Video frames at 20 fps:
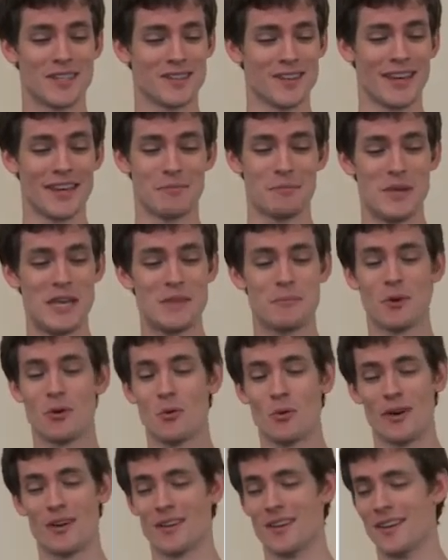and like
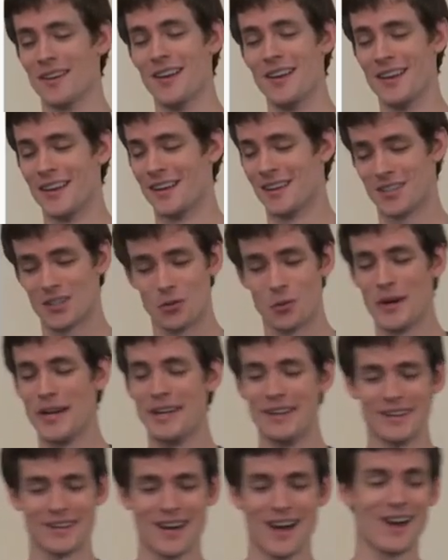people will
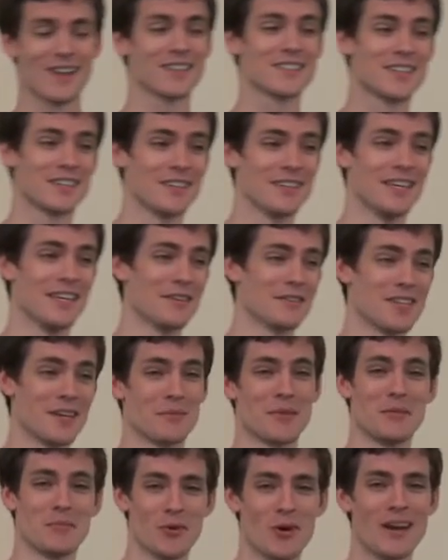tweet constantly if
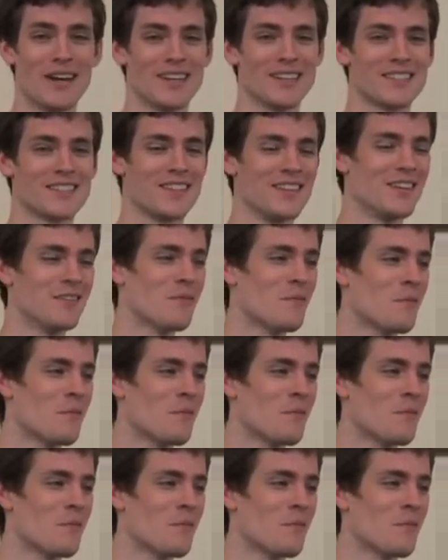something breaks.